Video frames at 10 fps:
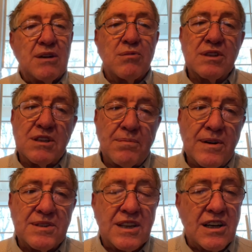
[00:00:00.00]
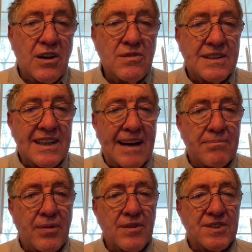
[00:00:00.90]
we're supposed to go to
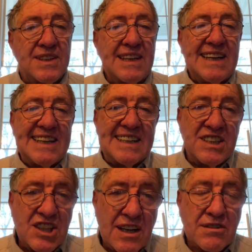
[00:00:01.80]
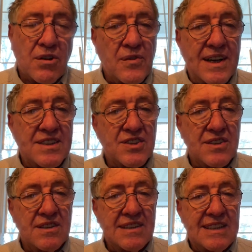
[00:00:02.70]
that person in gentleness
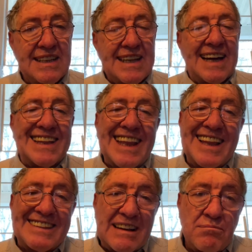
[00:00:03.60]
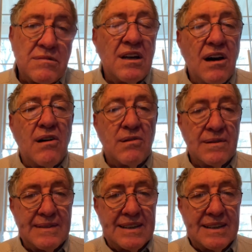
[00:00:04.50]
and let them know.